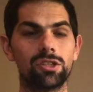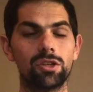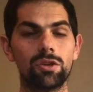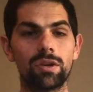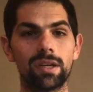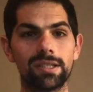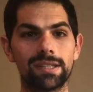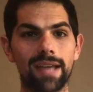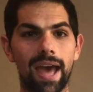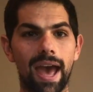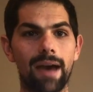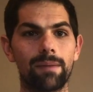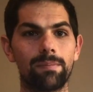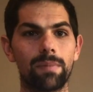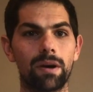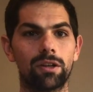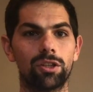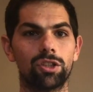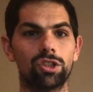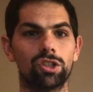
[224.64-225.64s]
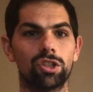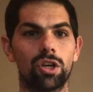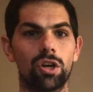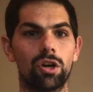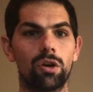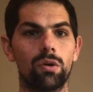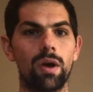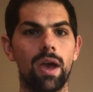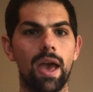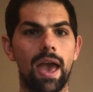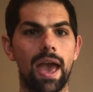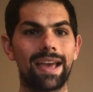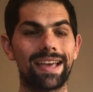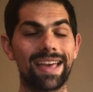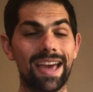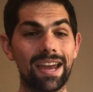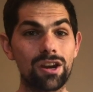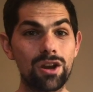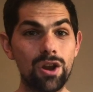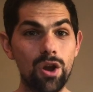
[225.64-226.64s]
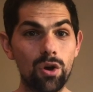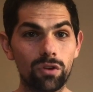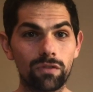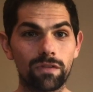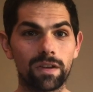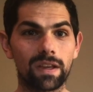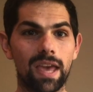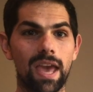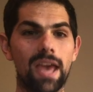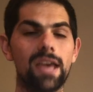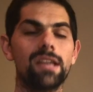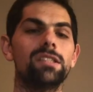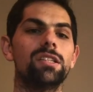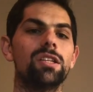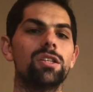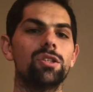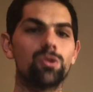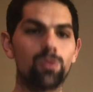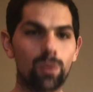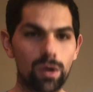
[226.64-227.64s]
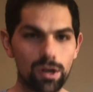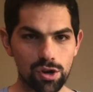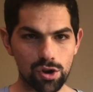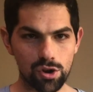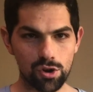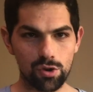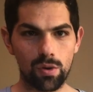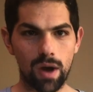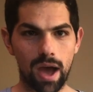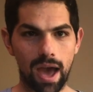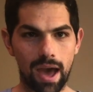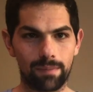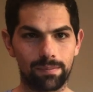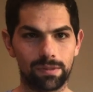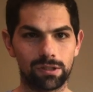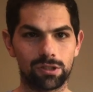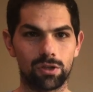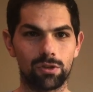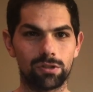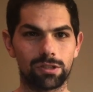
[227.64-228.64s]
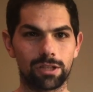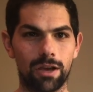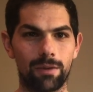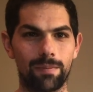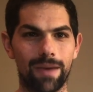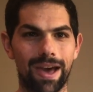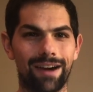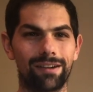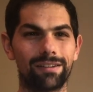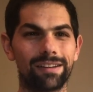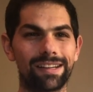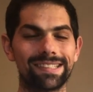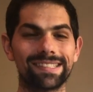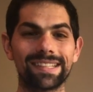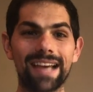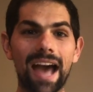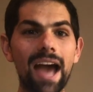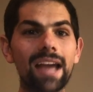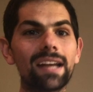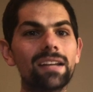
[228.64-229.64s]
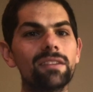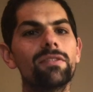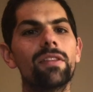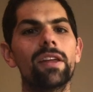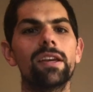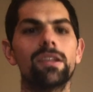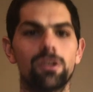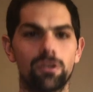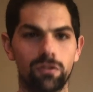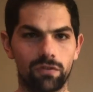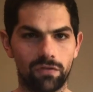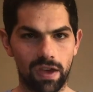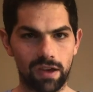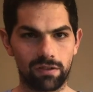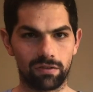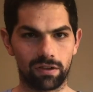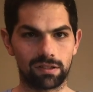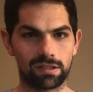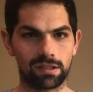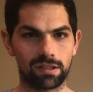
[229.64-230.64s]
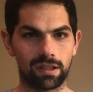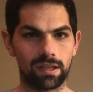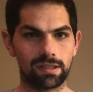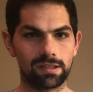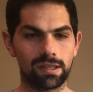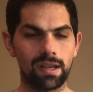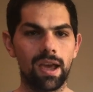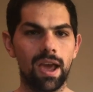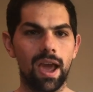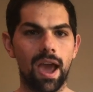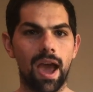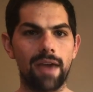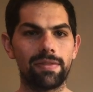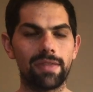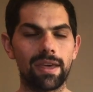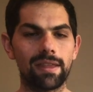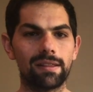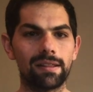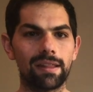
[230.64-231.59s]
you can tap on a show and get notifications when new episodes come out. It's kind of like your favorites list. And then